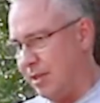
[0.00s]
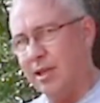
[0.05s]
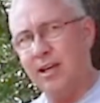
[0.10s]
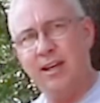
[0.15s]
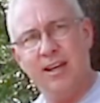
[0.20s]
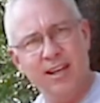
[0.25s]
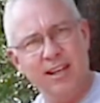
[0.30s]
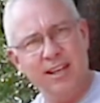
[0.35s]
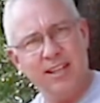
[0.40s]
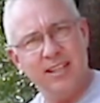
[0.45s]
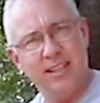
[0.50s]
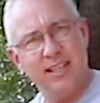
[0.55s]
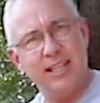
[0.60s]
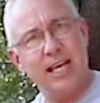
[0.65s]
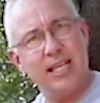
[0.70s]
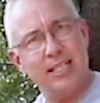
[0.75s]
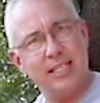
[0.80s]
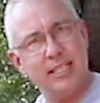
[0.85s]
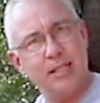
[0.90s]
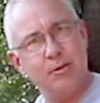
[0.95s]
Huh?
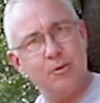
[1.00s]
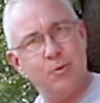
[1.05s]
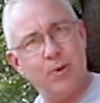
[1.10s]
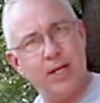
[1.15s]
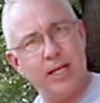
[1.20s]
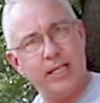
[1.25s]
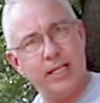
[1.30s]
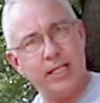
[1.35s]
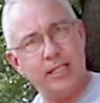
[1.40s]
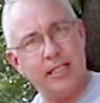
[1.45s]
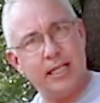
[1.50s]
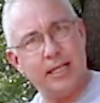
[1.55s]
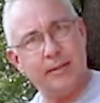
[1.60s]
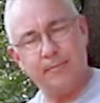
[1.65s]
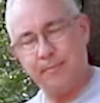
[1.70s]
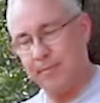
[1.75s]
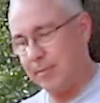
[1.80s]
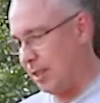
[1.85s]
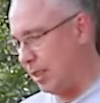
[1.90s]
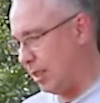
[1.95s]
That seems weird, doesn't it?
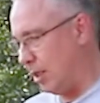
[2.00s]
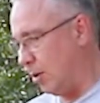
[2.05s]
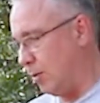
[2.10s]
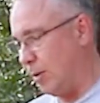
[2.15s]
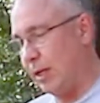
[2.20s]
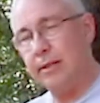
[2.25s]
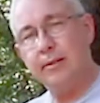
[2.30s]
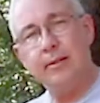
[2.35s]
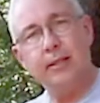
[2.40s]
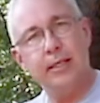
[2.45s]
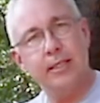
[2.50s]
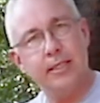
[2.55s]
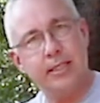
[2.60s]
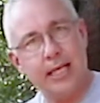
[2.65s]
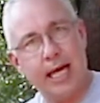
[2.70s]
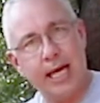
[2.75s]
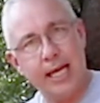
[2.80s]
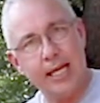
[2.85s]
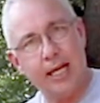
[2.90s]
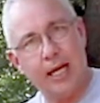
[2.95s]
Well,
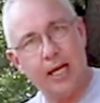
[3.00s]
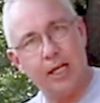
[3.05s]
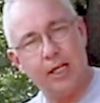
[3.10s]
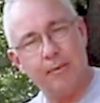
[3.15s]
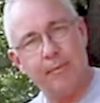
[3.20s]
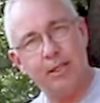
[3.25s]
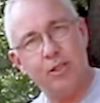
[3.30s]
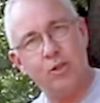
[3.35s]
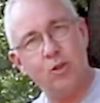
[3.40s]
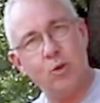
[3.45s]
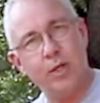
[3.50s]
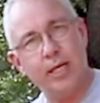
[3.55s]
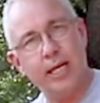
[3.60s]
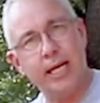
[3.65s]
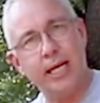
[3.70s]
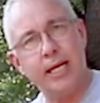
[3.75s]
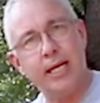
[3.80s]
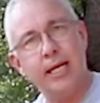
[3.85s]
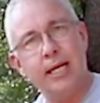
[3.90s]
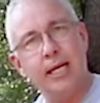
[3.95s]
today I'm going to be
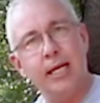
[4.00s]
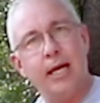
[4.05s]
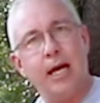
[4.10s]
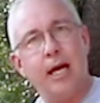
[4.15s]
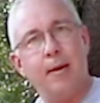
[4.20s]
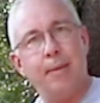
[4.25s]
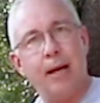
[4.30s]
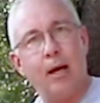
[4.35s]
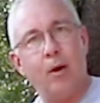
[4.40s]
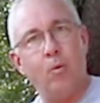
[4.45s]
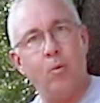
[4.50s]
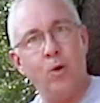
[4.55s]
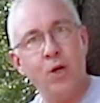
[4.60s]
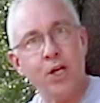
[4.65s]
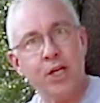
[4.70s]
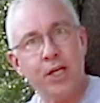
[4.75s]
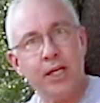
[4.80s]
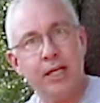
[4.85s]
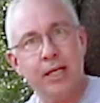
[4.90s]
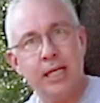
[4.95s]
talking about
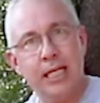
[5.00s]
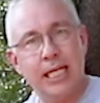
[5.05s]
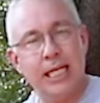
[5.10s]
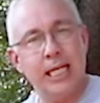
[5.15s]
work,